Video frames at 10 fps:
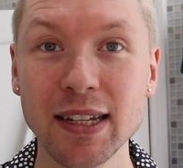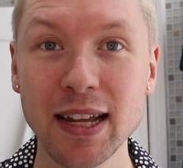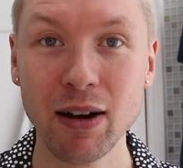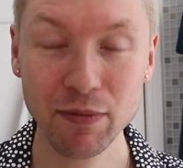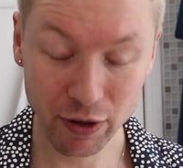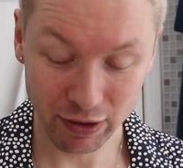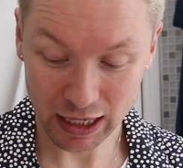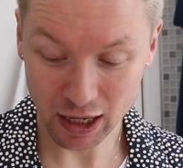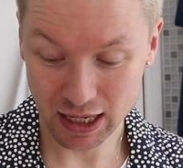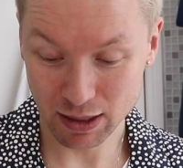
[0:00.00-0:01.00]
Now I'm very
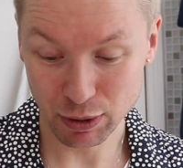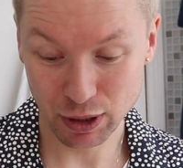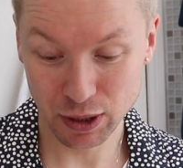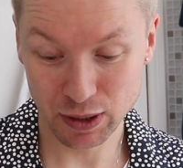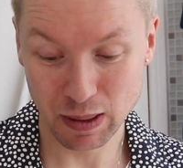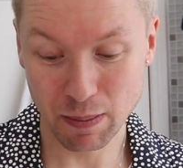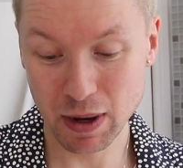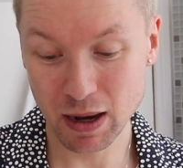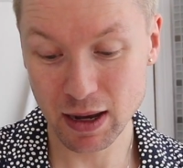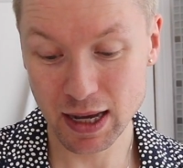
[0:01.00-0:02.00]
lucky because
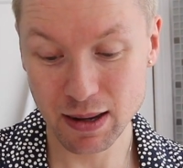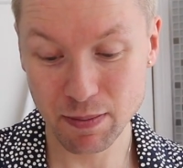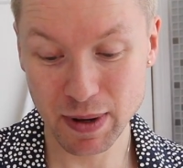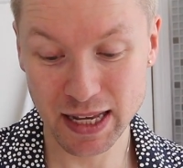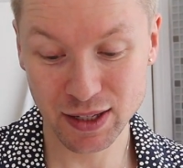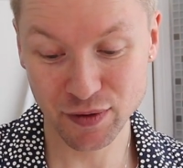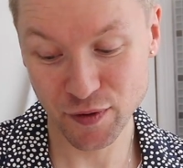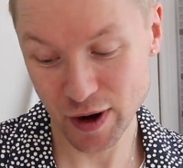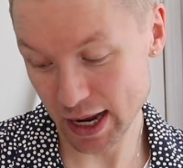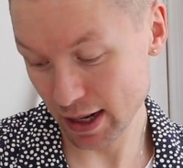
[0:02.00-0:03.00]
my best
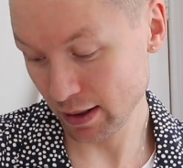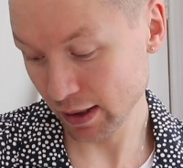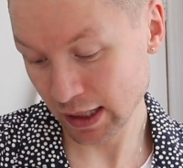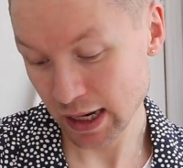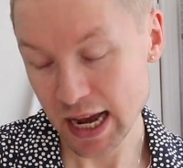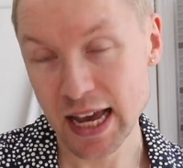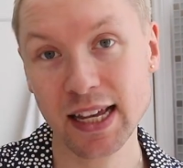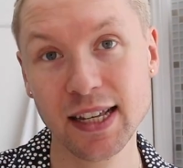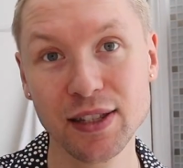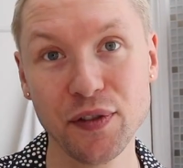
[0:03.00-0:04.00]
friend
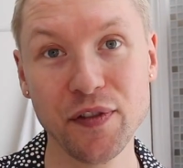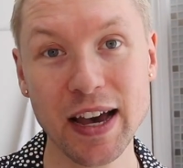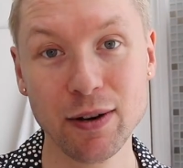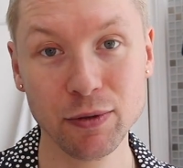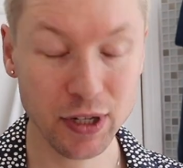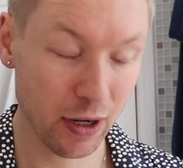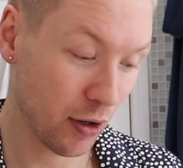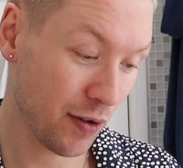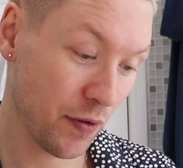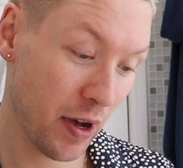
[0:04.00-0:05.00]
is the founder
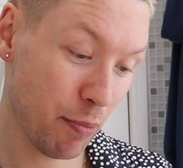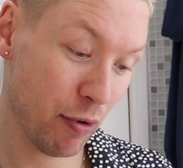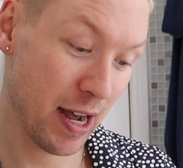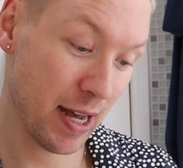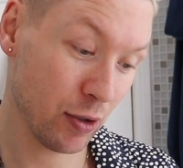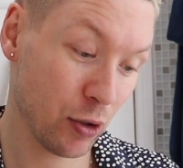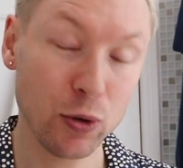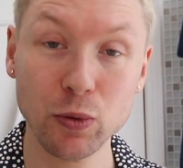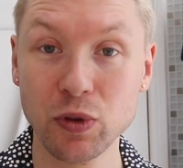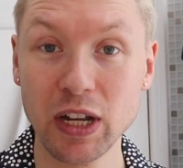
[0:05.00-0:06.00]
of a brand
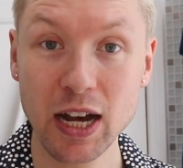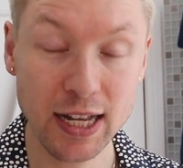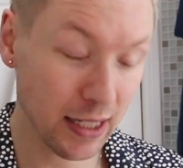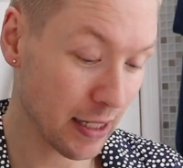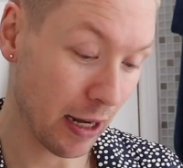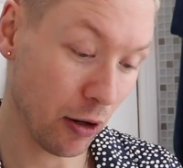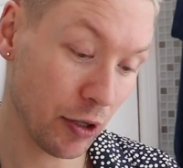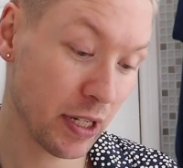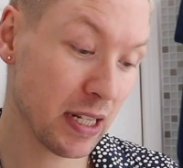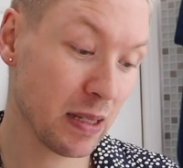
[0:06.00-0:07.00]
called The Light
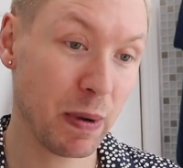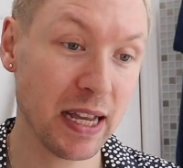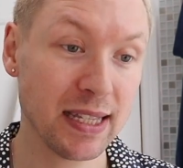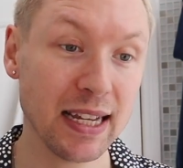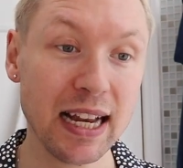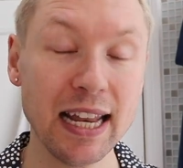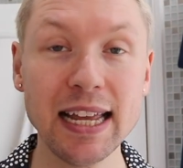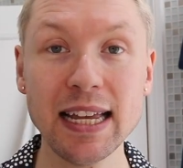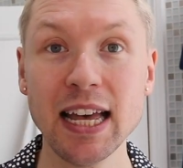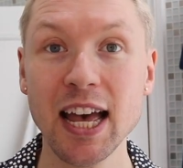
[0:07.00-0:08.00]
Salon, and it's
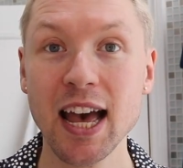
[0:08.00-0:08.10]
basically